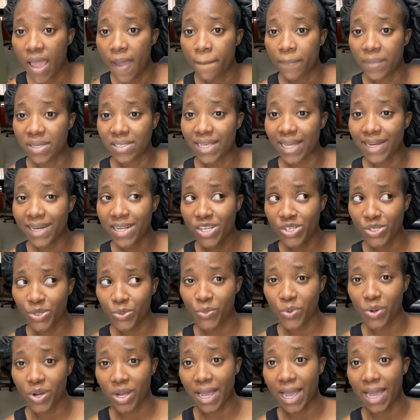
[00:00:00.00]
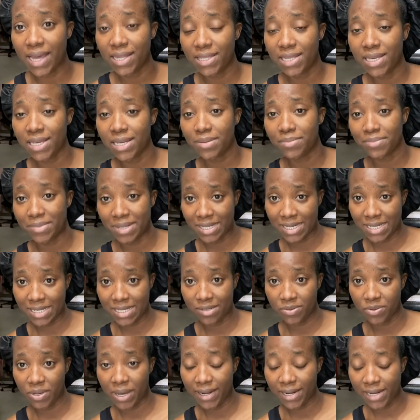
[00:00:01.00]
Because I need to work. I need
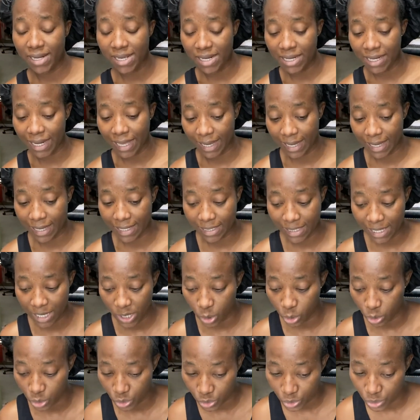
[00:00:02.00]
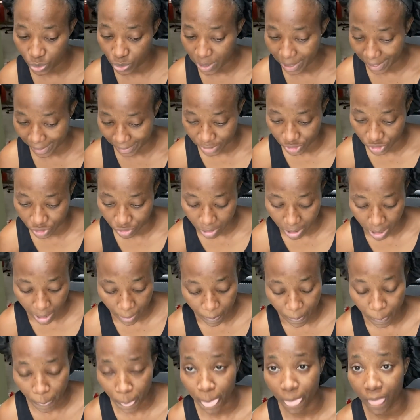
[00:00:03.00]
money. I need like a day or two
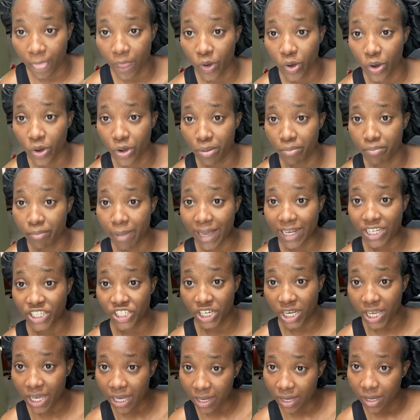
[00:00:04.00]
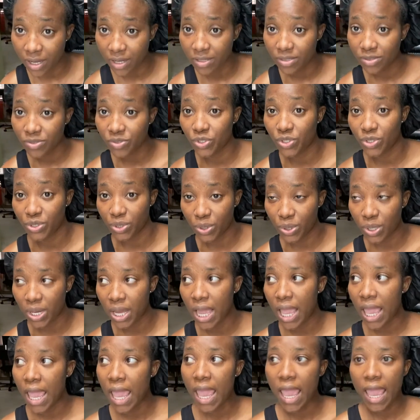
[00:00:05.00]
extra on my check, you
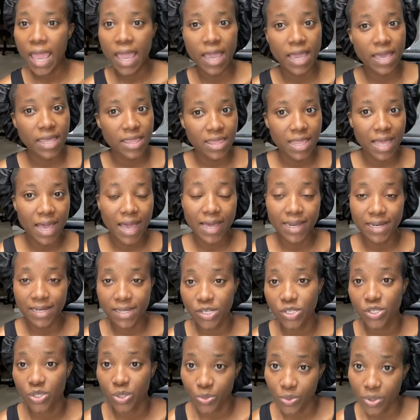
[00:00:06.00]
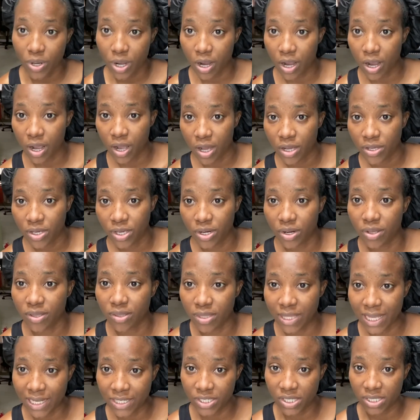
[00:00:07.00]
know. And I need to work. You know,
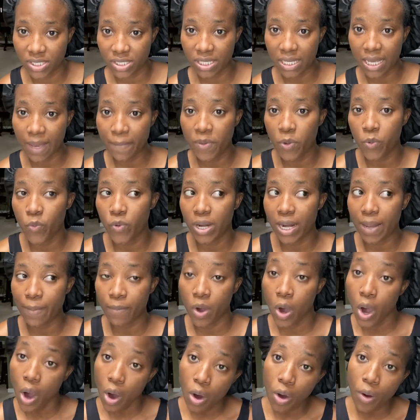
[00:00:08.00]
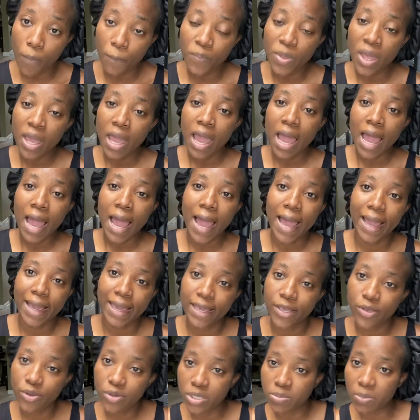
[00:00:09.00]
that's just it. I mean, when I'm home, I
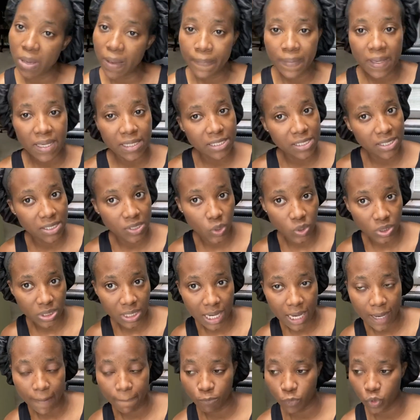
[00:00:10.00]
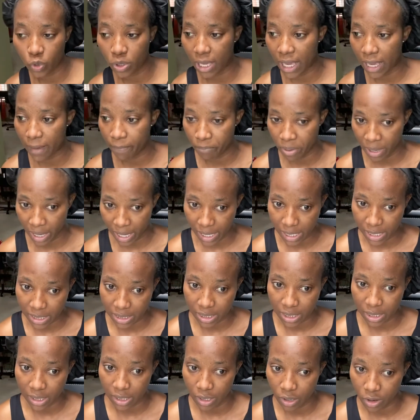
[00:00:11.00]
can use my PTO time to get
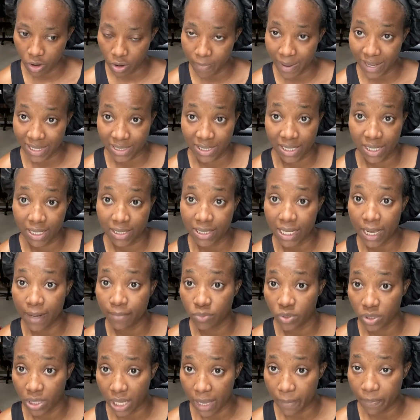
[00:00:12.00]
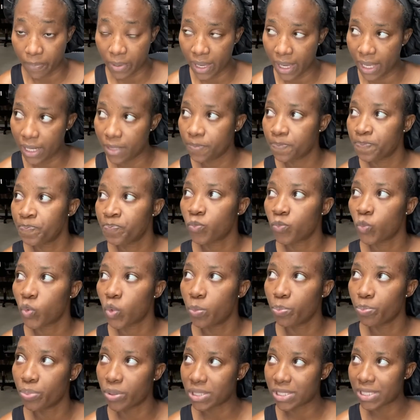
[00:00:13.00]
paid or my sick time to get paid.
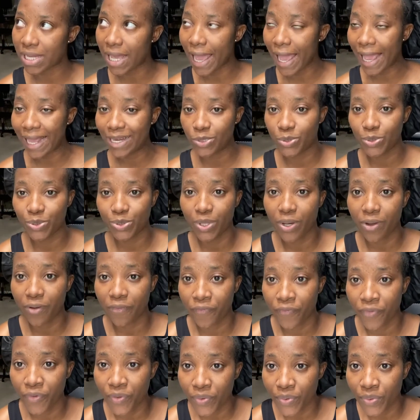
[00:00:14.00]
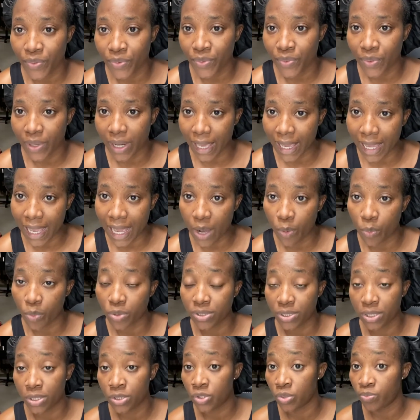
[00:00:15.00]
But I do not feel like I
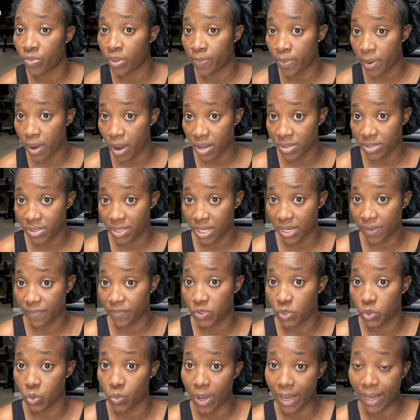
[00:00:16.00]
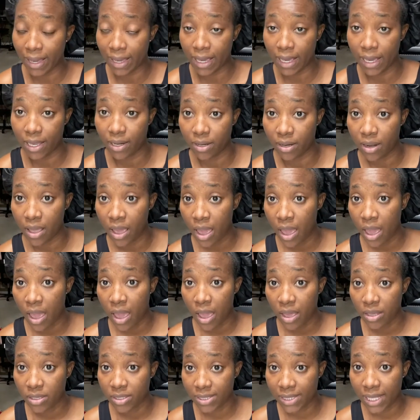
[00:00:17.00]
want you to be positive so I can
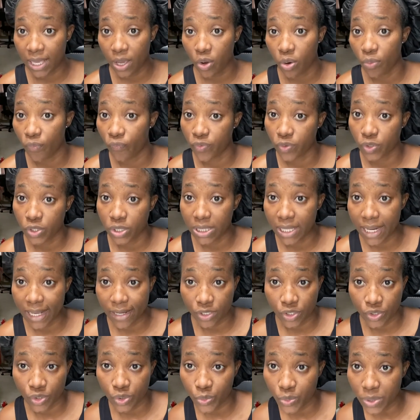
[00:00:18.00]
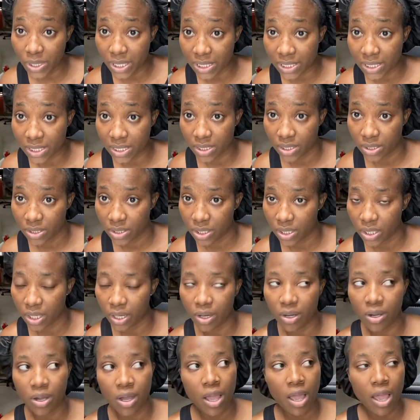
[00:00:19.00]
stay home for the next 2 weeks, you
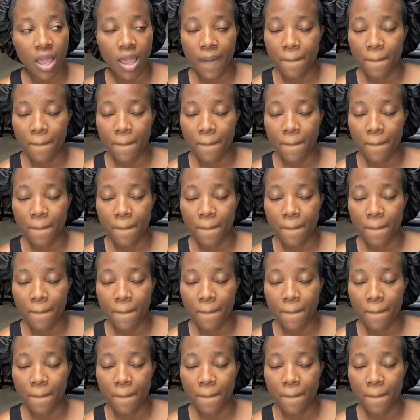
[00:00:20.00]
know.